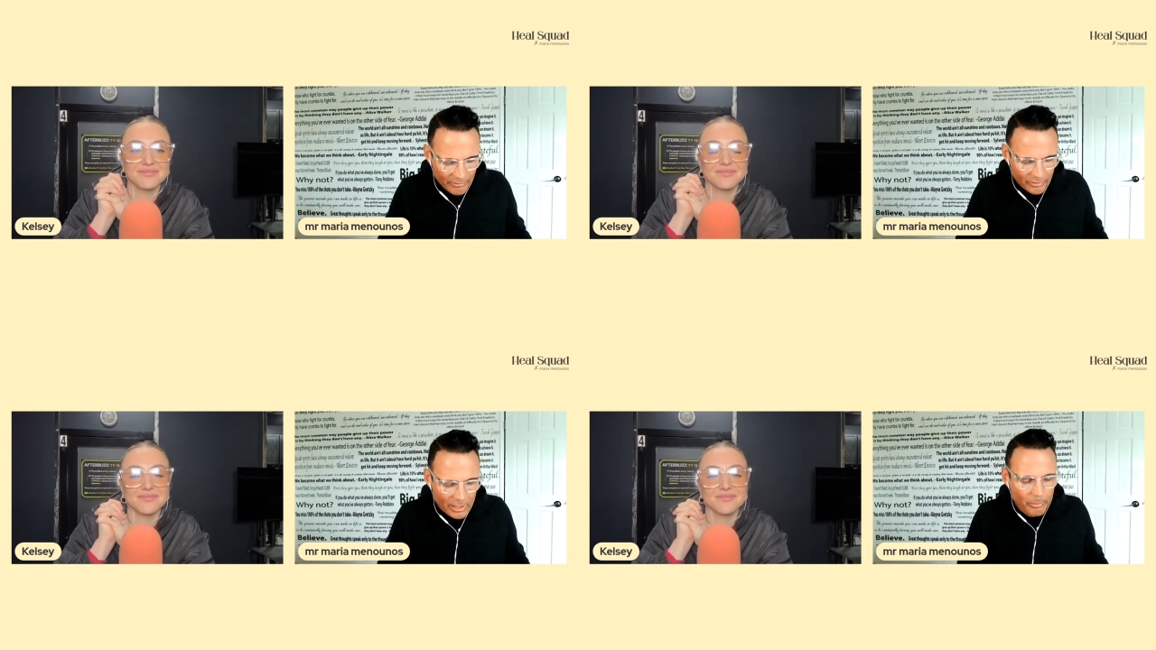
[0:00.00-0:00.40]

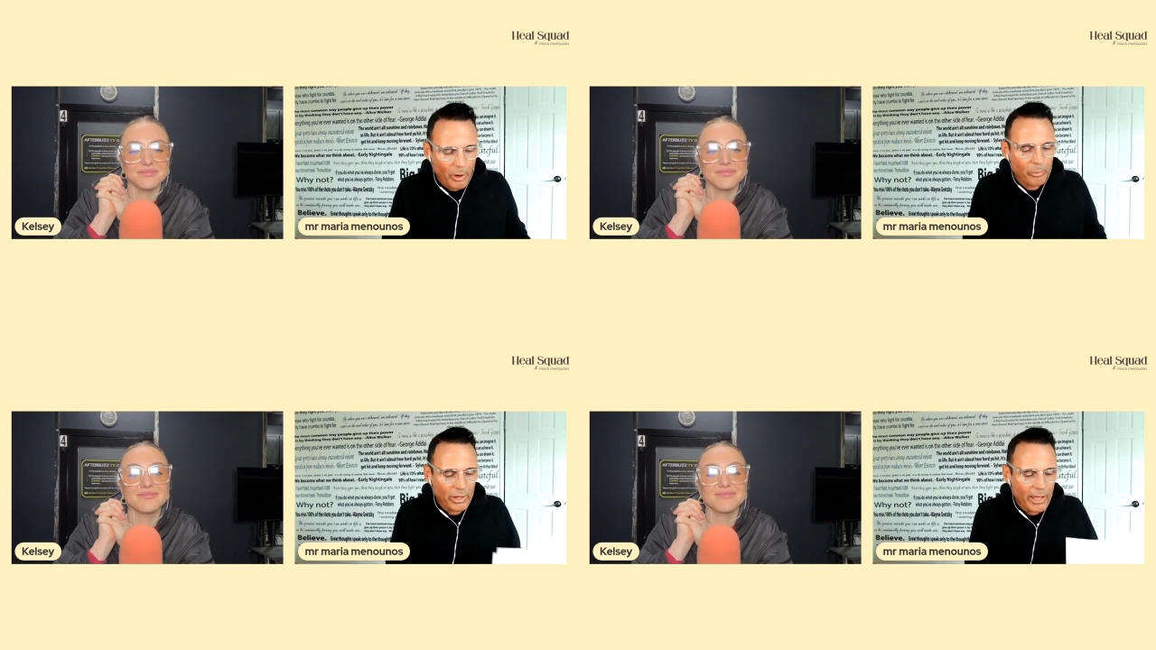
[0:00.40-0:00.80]
Speaker 1: keep our
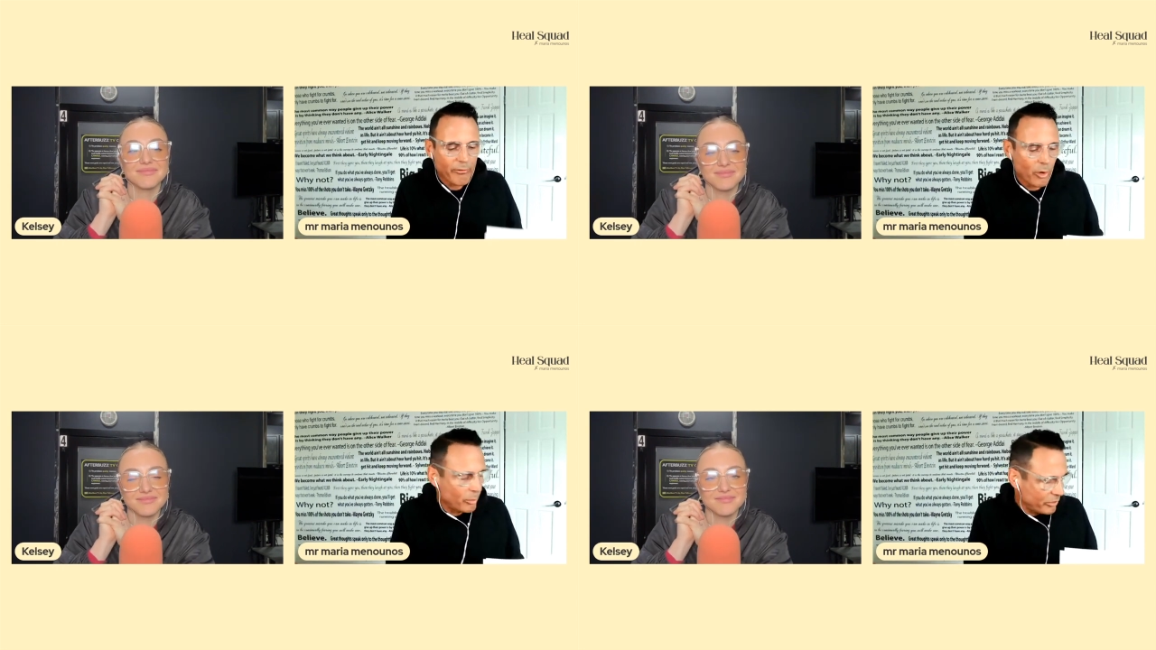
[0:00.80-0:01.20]
playoff
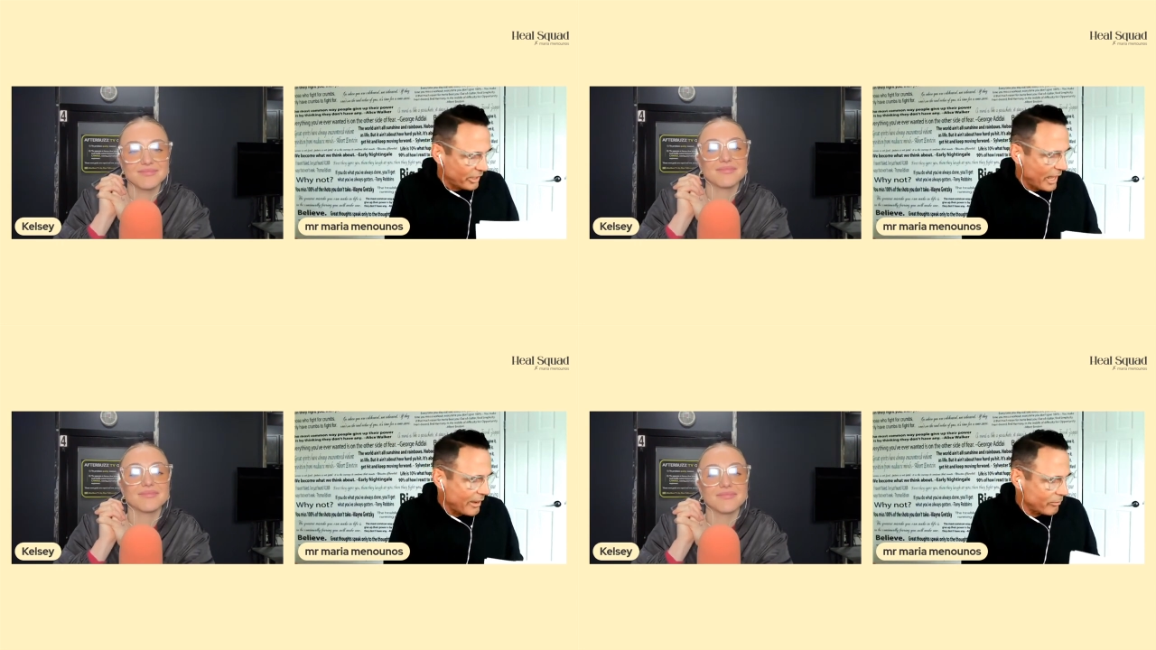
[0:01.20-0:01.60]
hopes
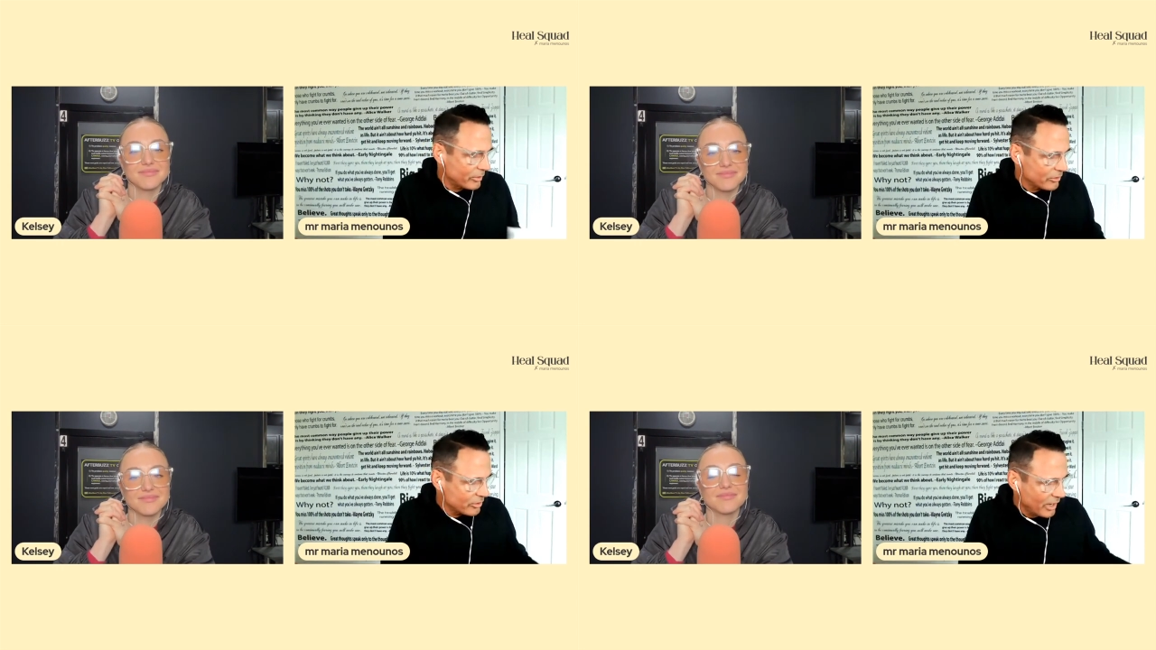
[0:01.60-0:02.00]
alive.
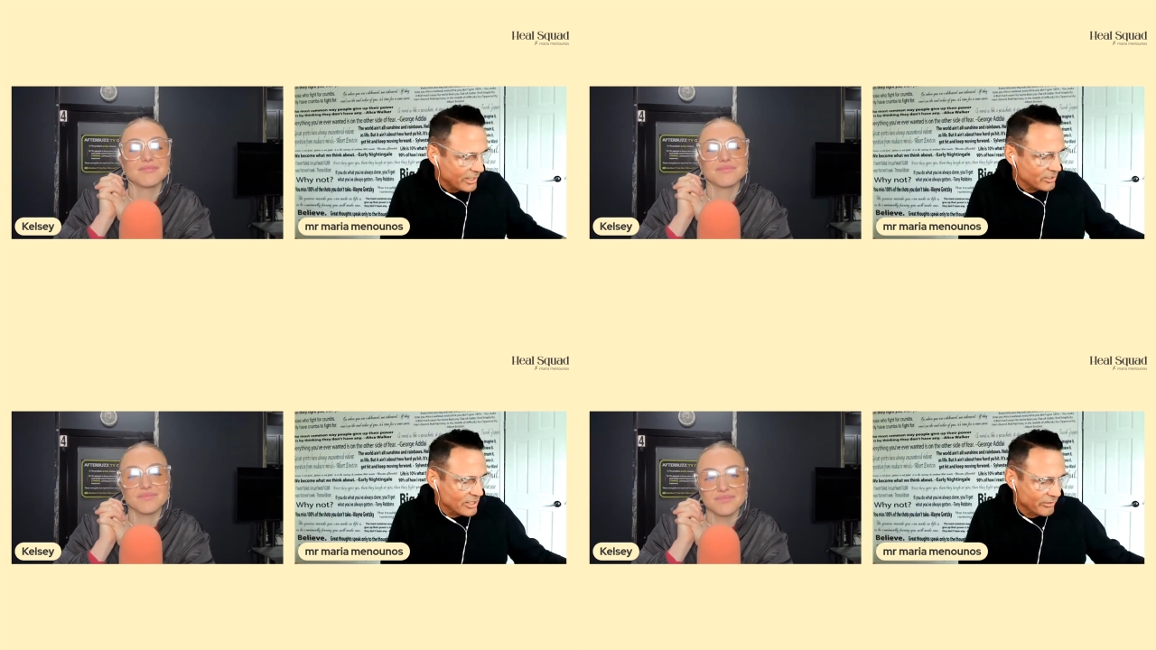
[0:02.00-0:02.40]
Which I
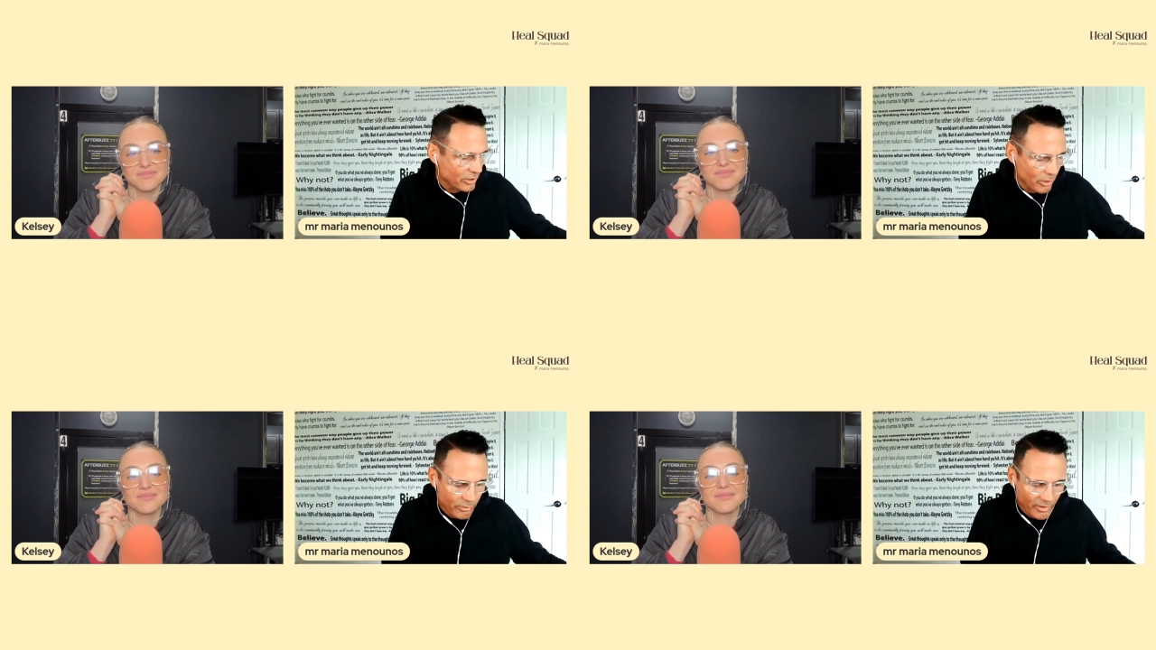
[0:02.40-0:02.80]
just have to
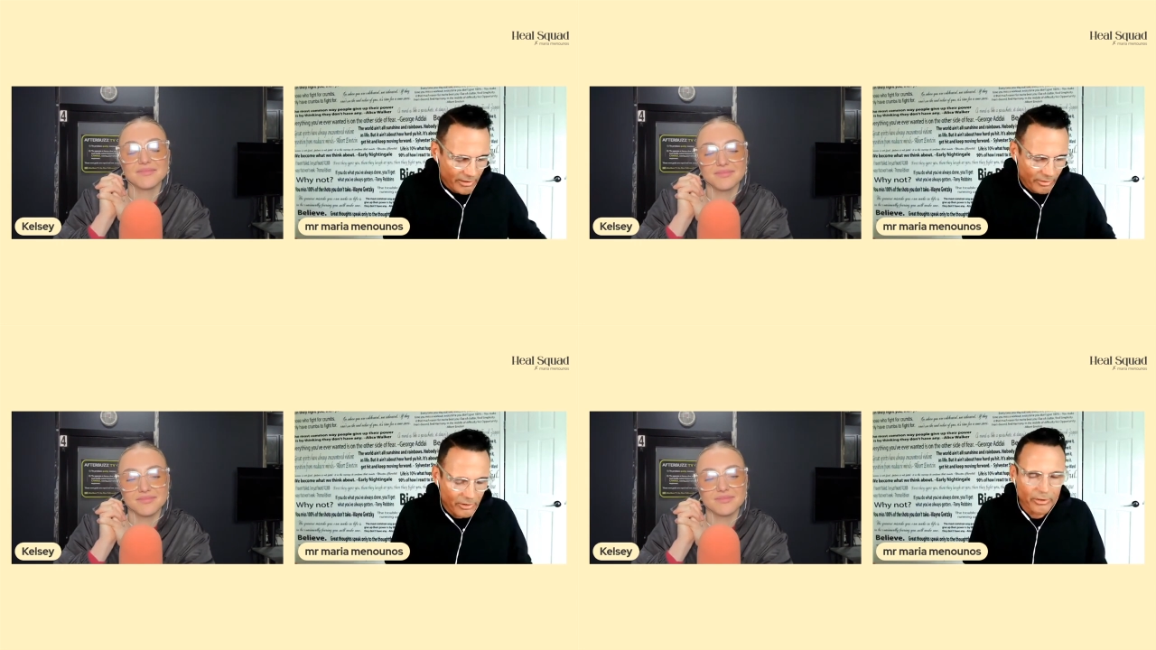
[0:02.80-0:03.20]
go
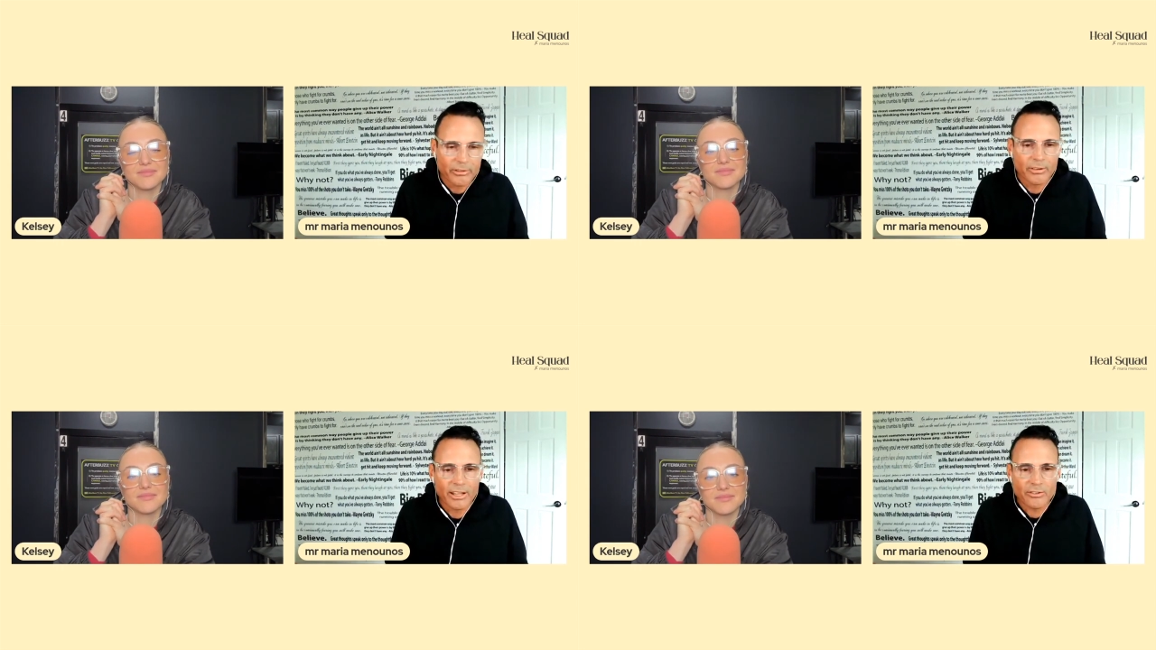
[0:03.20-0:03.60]
500.
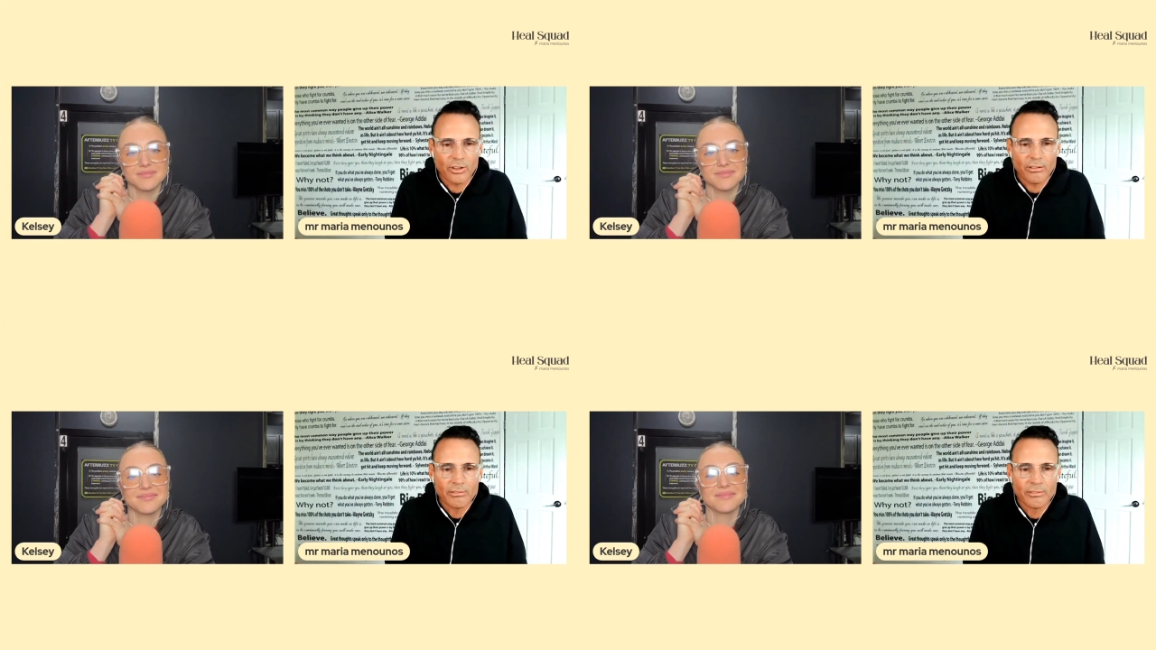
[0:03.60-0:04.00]
That's
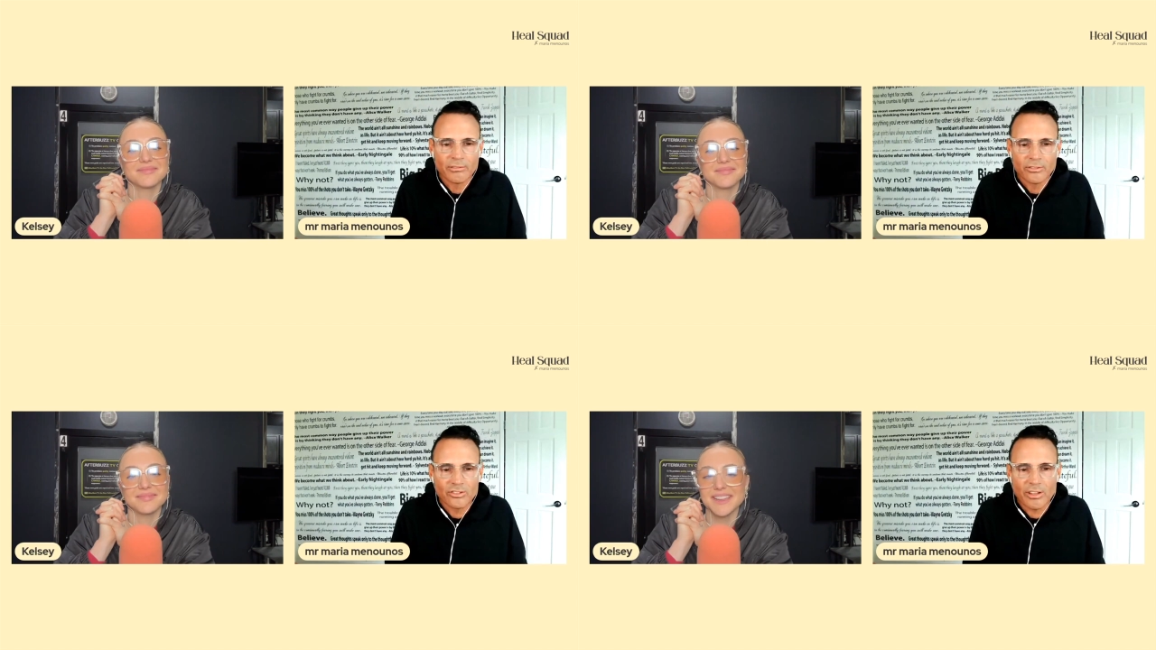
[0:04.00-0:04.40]
all.
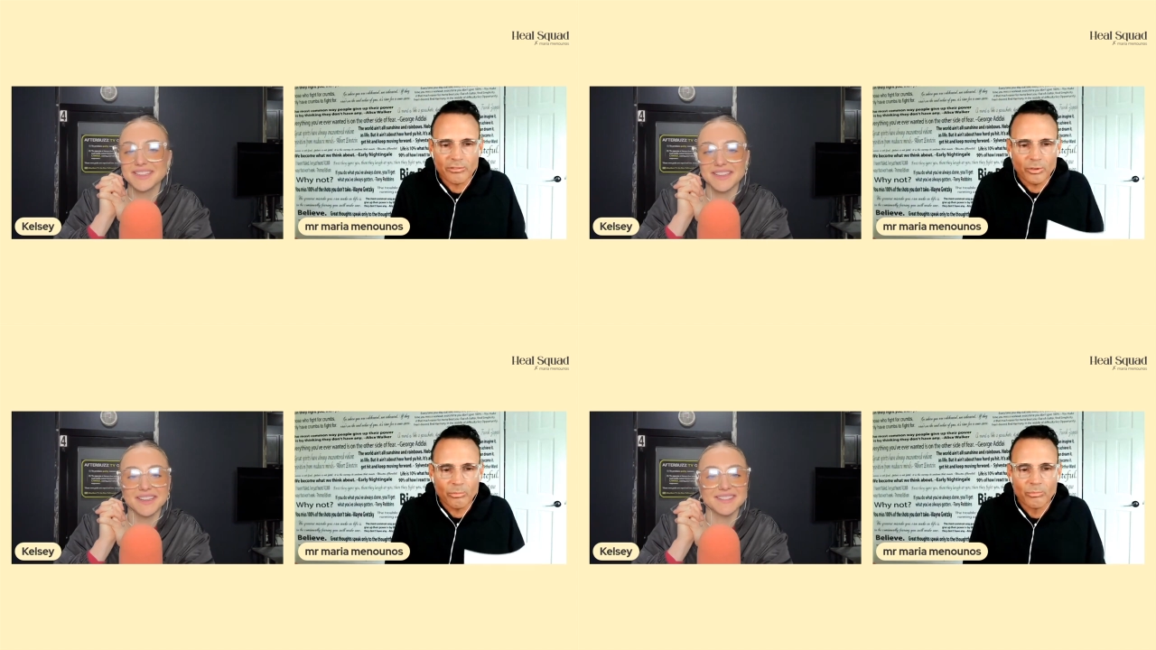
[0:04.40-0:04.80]
Just have that's
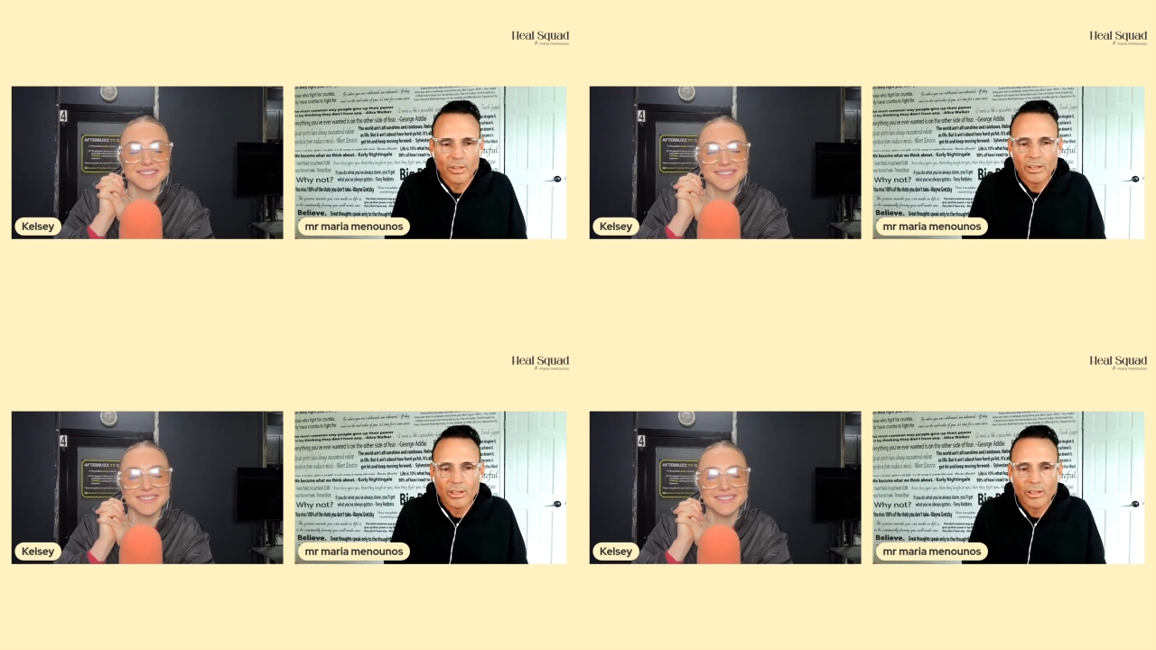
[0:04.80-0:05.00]
to, it.